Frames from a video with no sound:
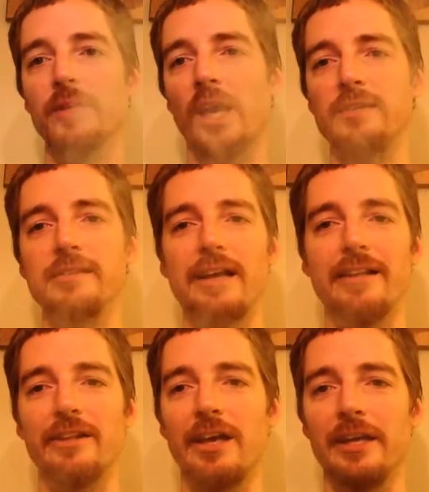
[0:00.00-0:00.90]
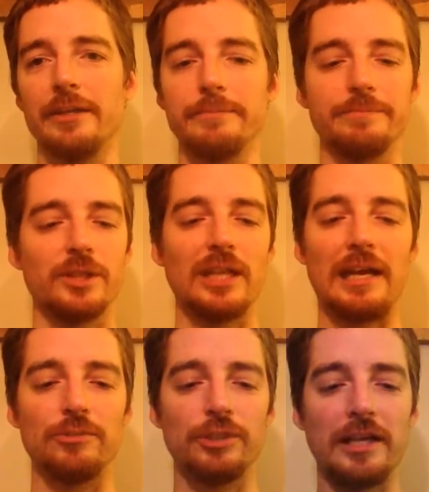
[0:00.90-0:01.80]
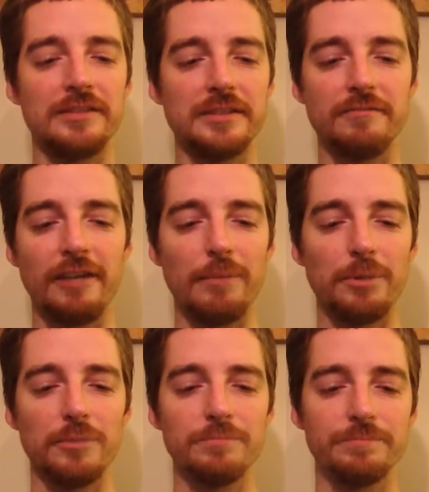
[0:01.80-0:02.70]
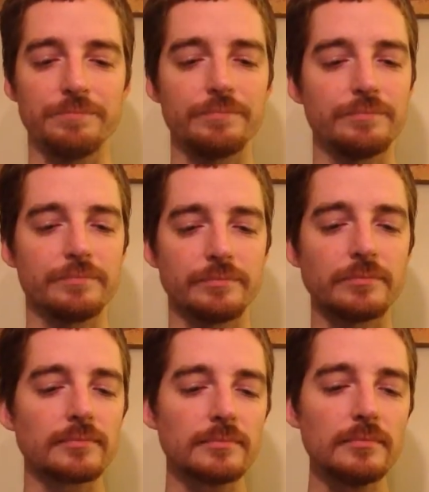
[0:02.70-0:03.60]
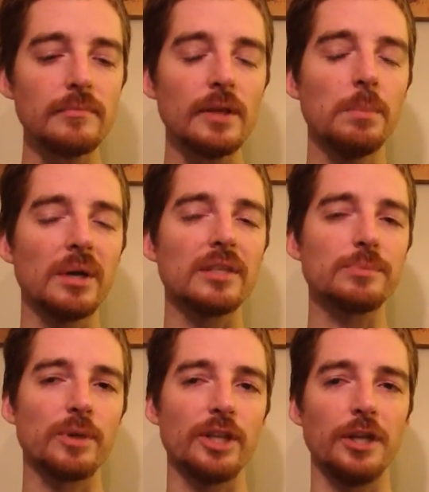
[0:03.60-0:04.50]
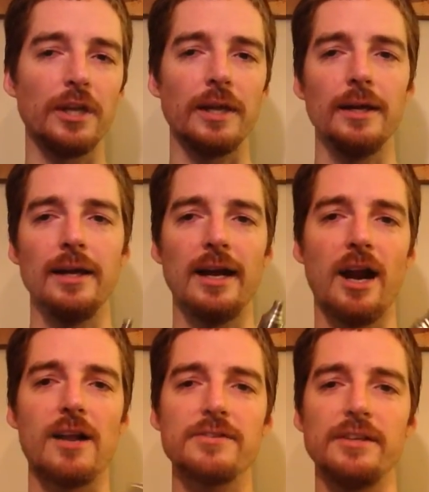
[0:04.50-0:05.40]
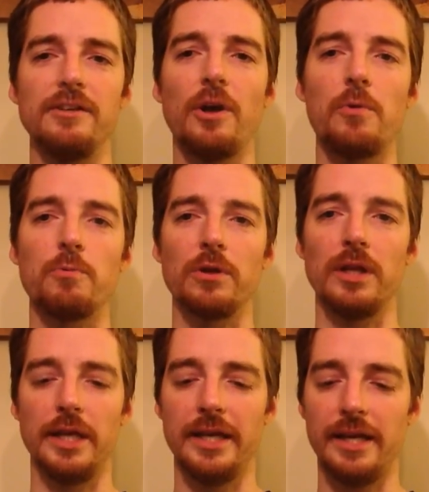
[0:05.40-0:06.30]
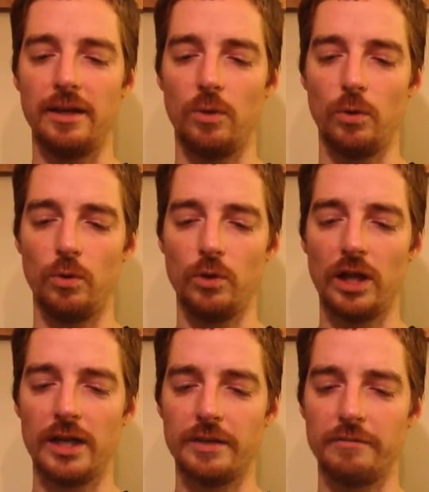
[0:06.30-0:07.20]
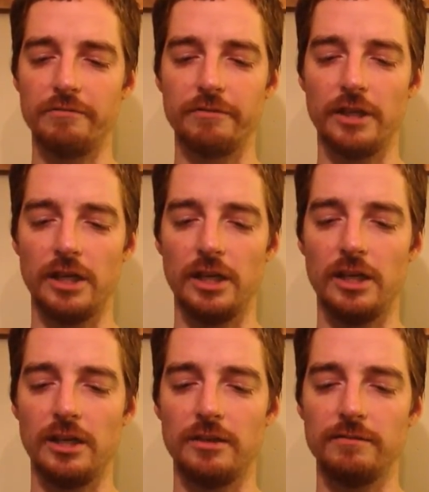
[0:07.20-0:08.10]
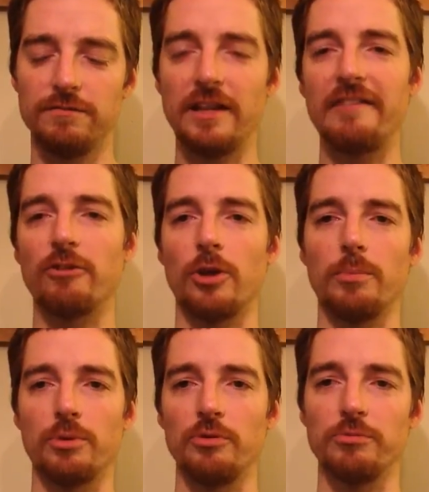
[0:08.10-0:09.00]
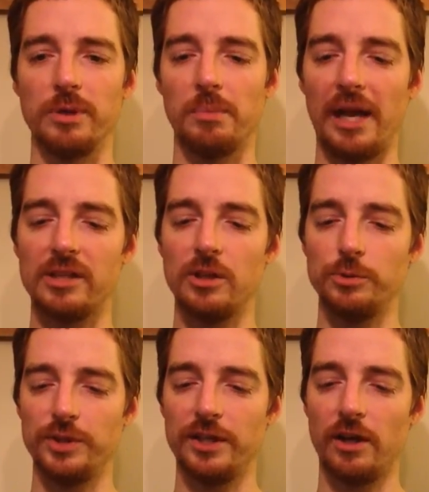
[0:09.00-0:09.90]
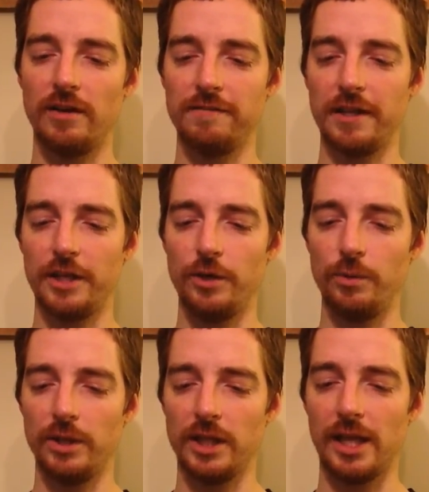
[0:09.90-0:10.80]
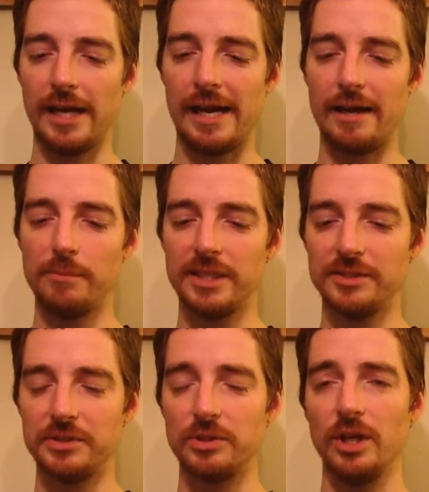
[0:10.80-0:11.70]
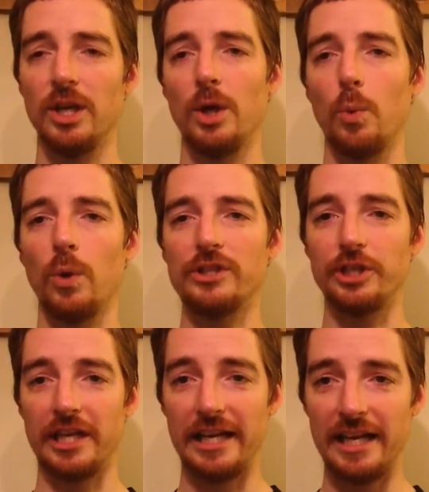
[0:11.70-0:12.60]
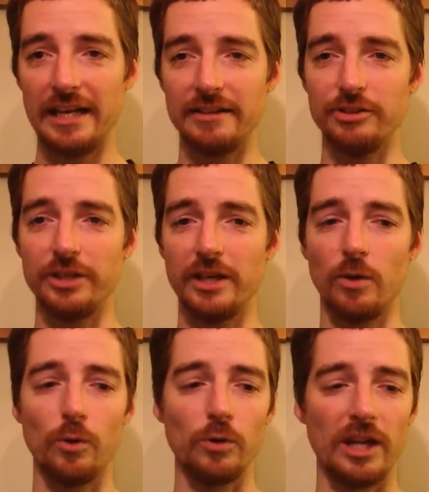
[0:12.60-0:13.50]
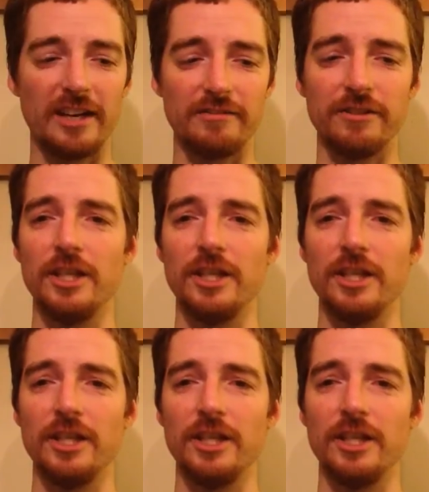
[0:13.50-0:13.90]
it's not like cloud chasing vapor, but it's pretty good. And honestly, you don't really get a whole lot of flavor improvement by closing it off like you do with a lot of atomizers. What you get is you get a whole lot of